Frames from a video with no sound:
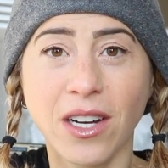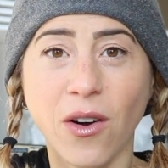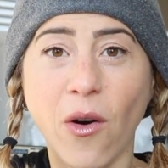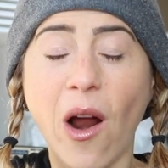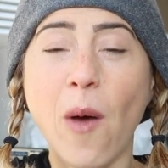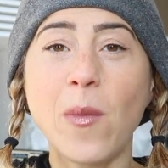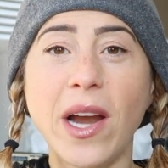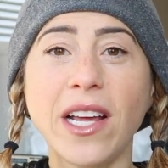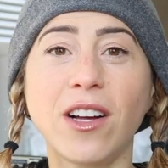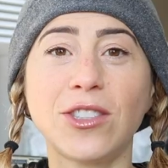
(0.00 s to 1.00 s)
or how
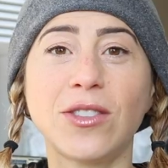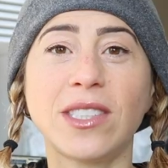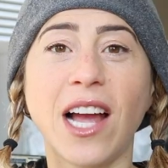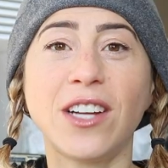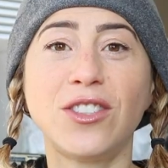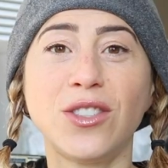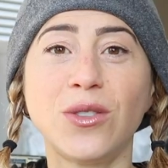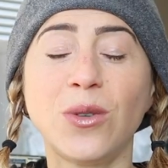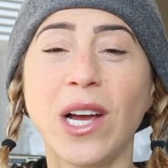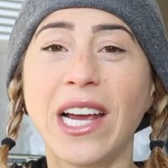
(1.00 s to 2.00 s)
many ultras I
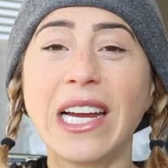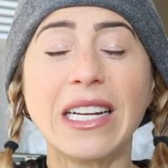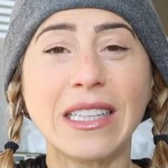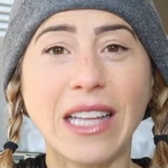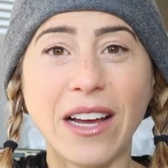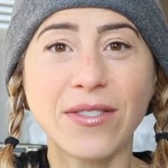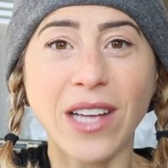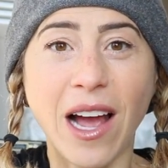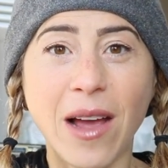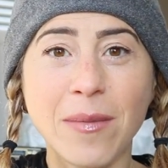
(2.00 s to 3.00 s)
do in a
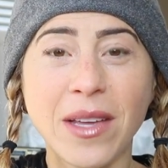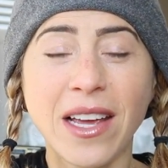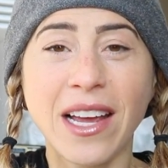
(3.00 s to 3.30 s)
lifetime.